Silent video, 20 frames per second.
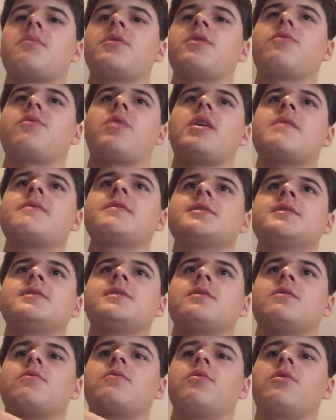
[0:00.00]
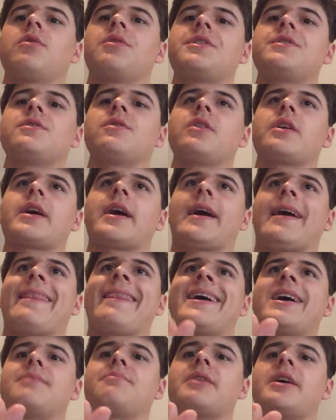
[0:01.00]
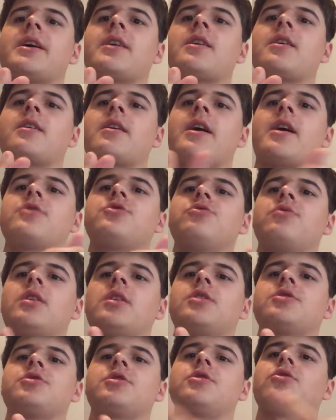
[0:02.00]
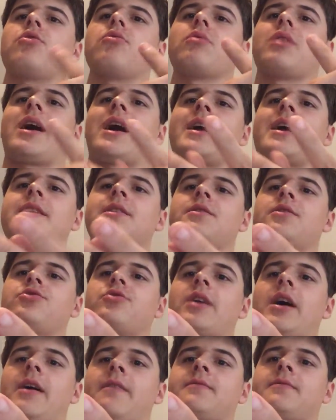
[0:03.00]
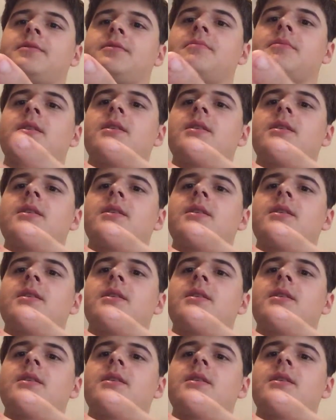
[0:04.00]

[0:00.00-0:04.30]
The Ravens will need to look at linebacker, edge rush, and O line in the draft.